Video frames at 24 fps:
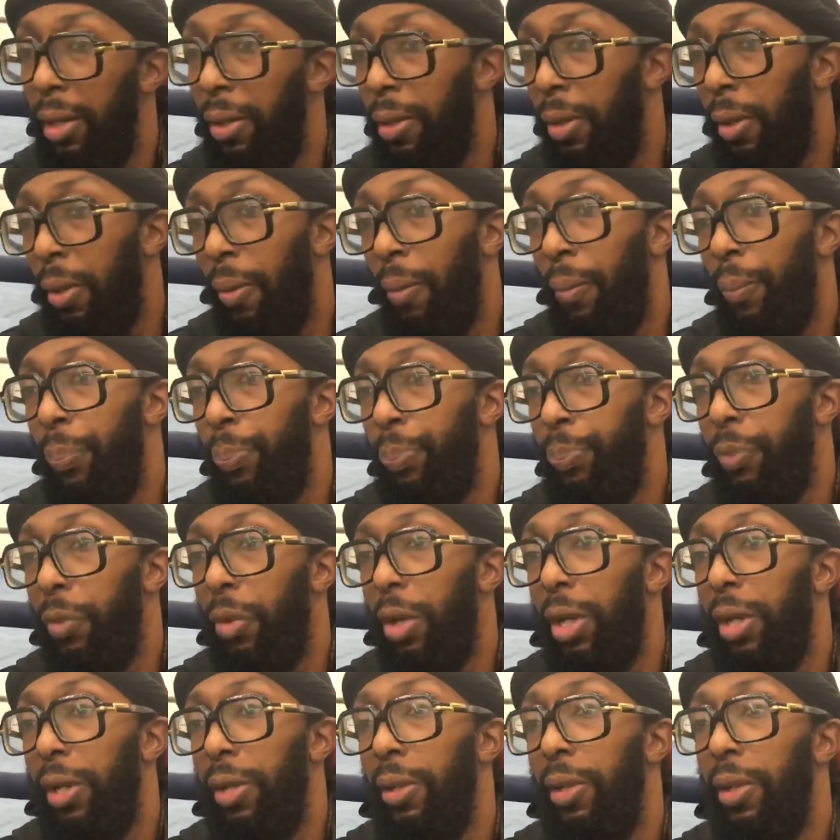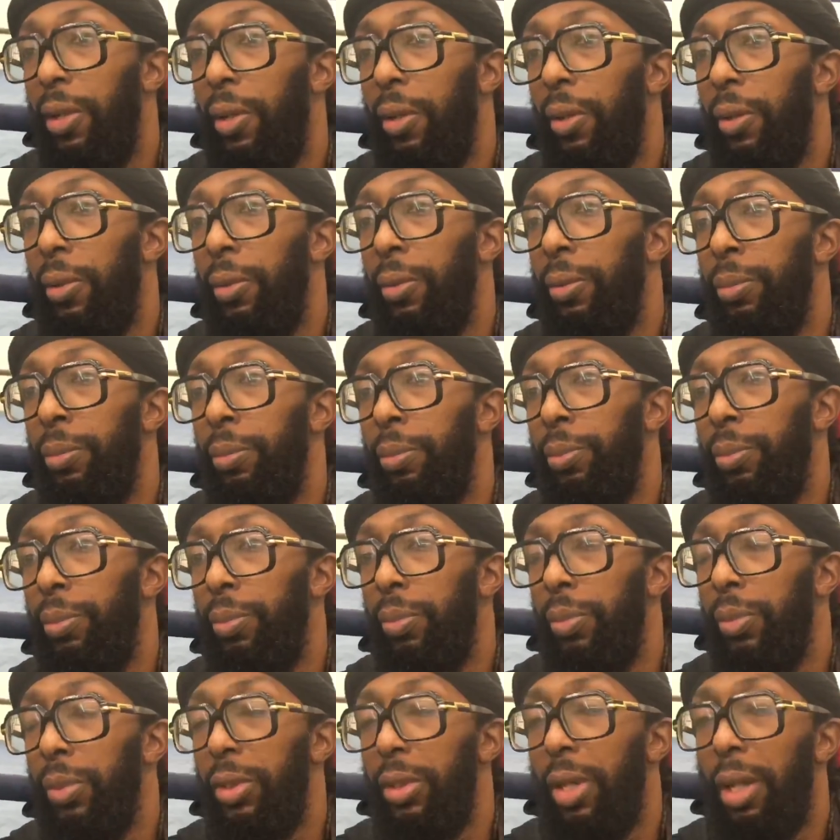Yeah. Right?
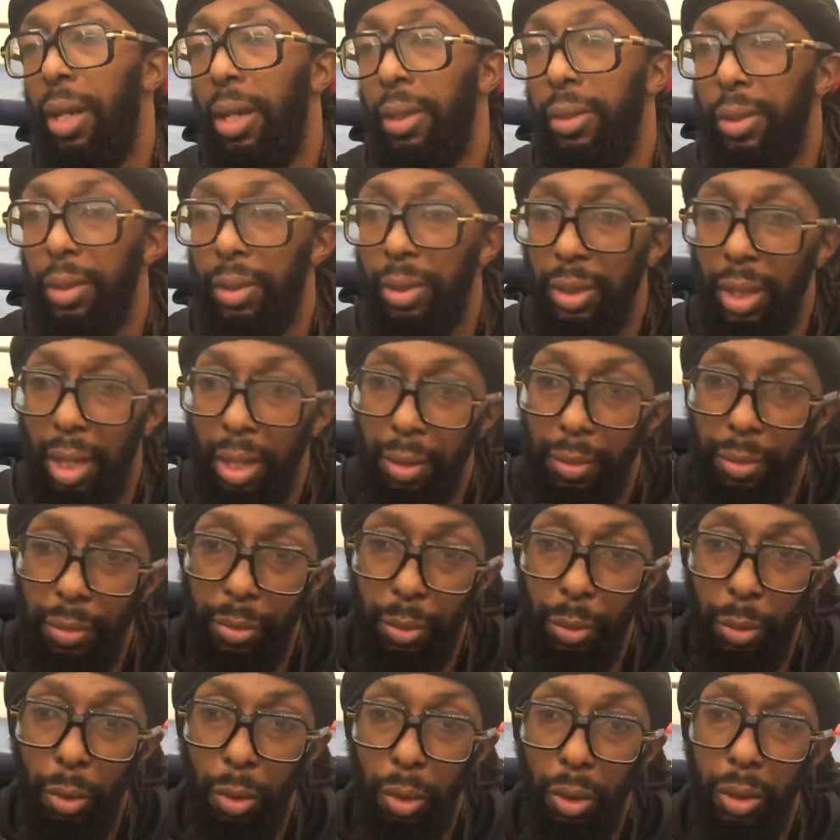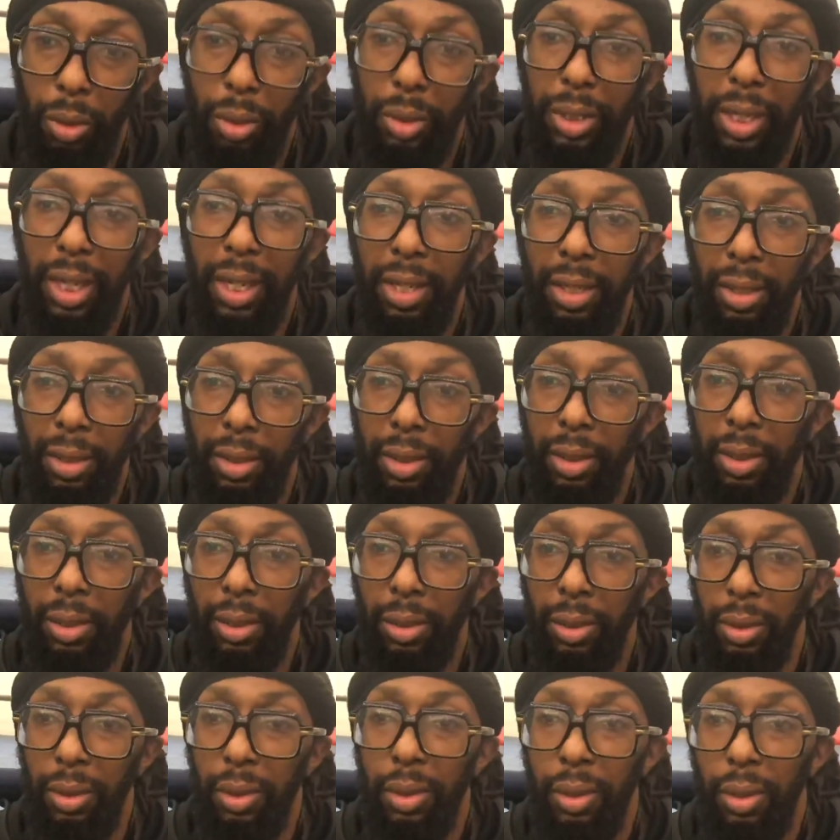Shout out to Zeph for changing
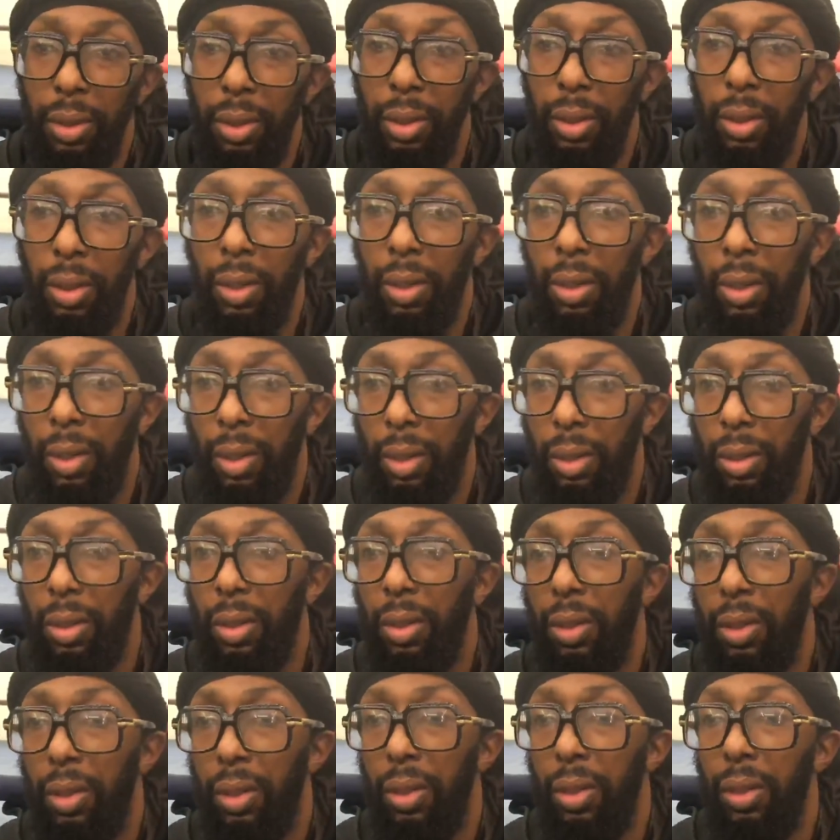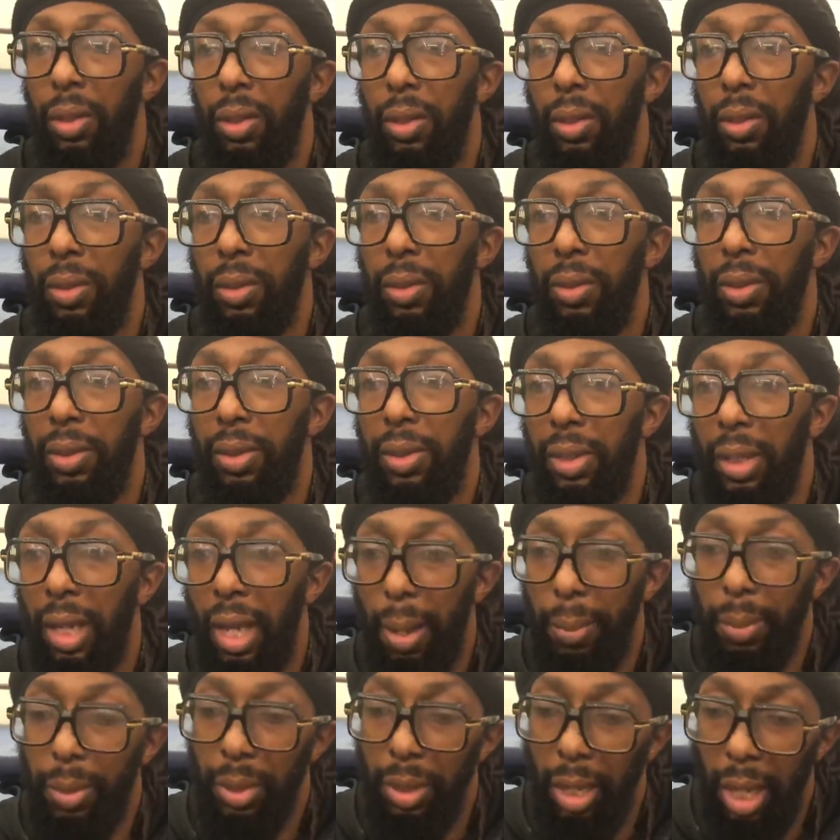the
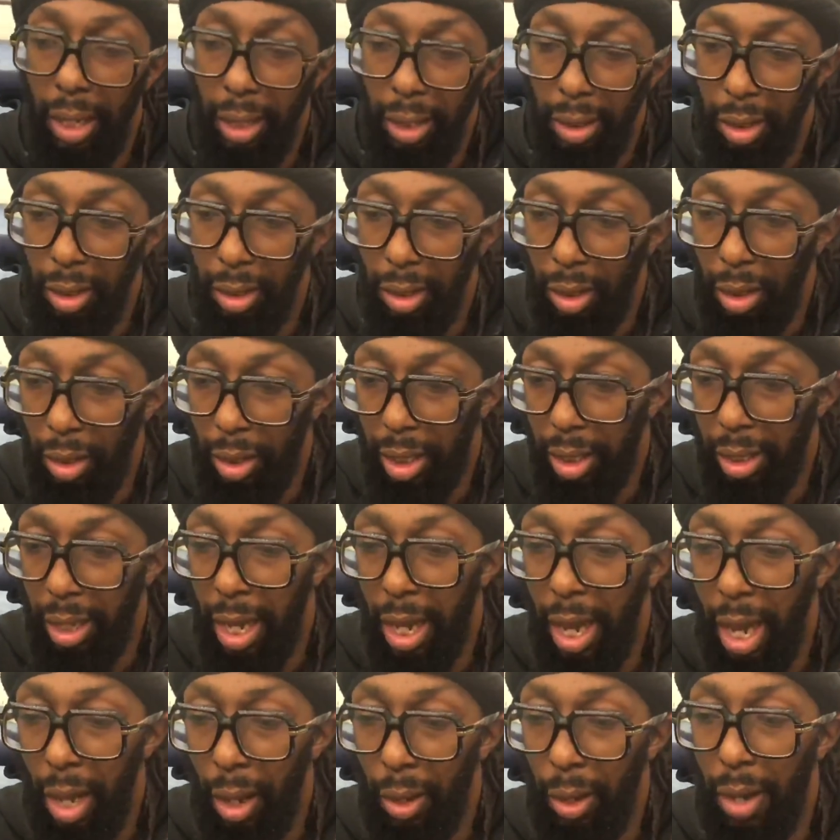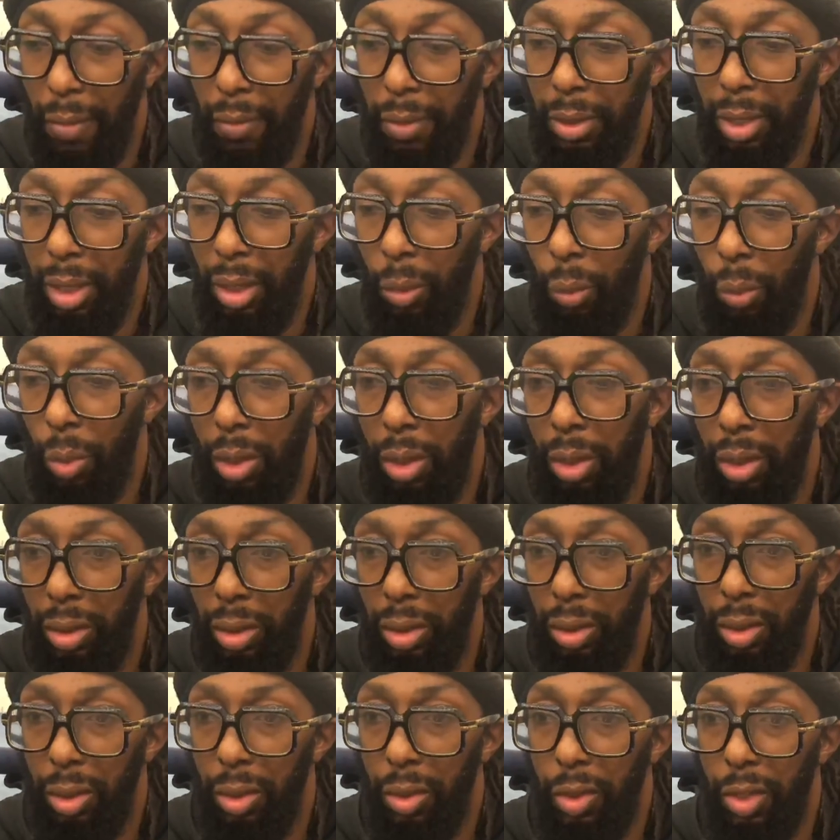synopsis, like looking at how everything was
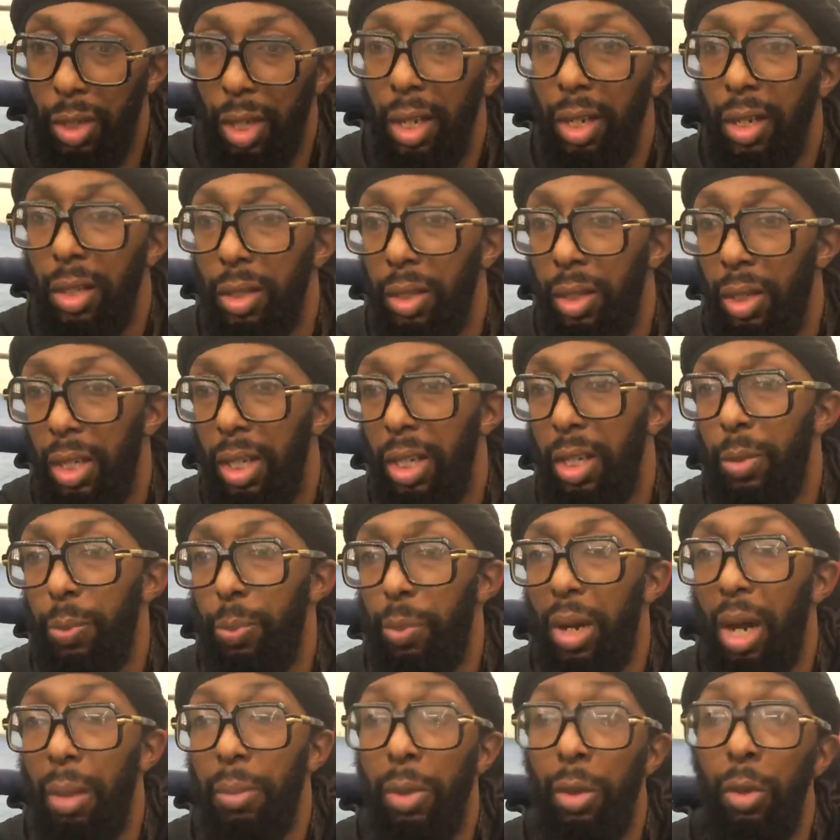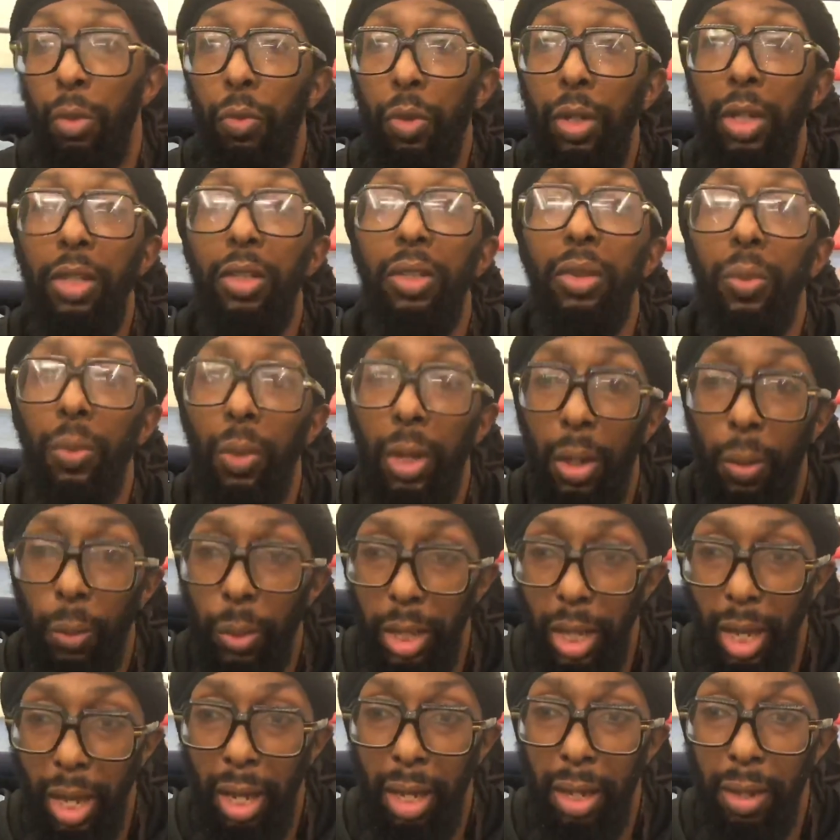and just changing it. He's probably the reason why we
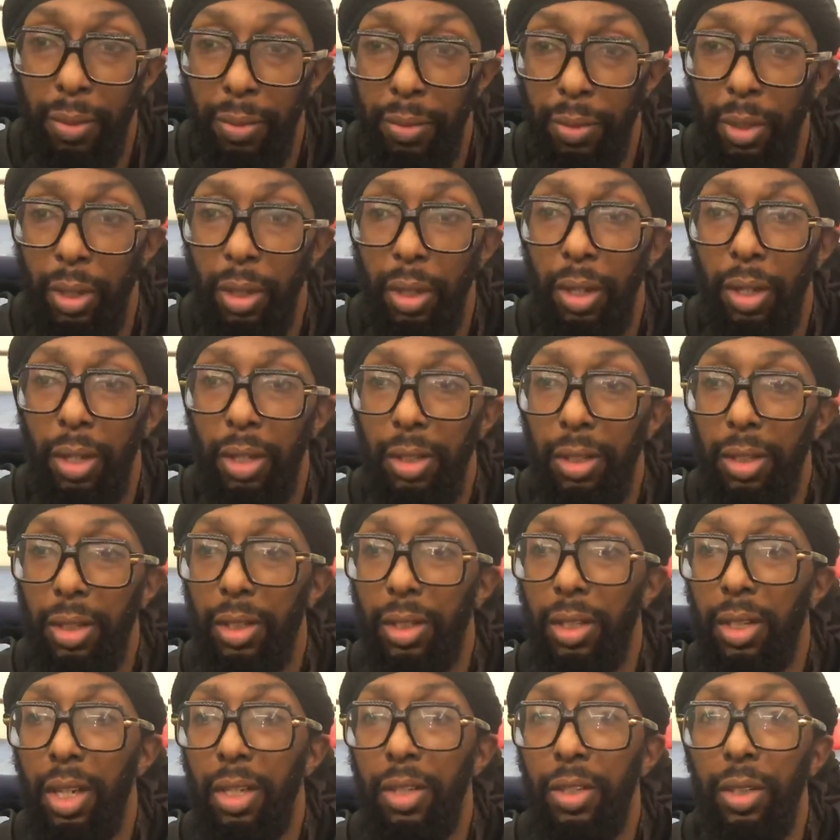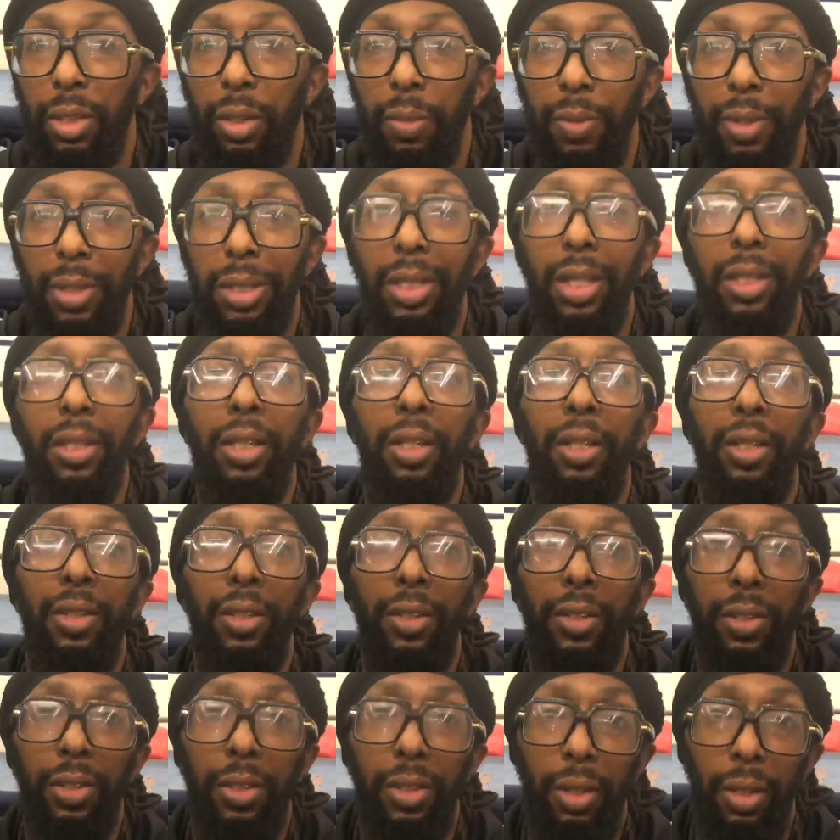have discussion of
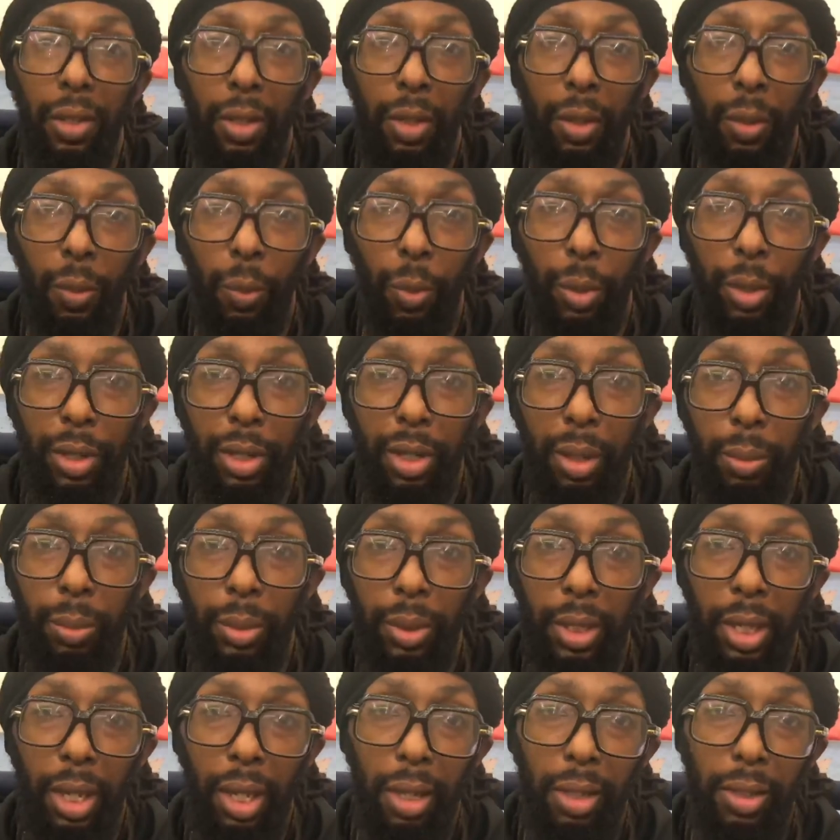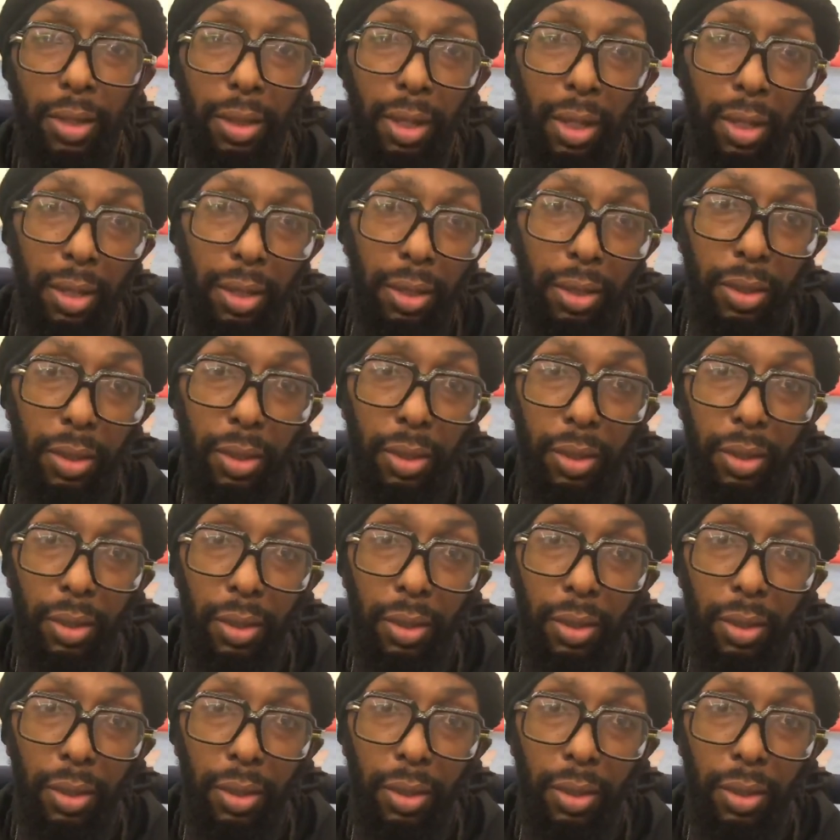cleanliness when it comes to calisthenics.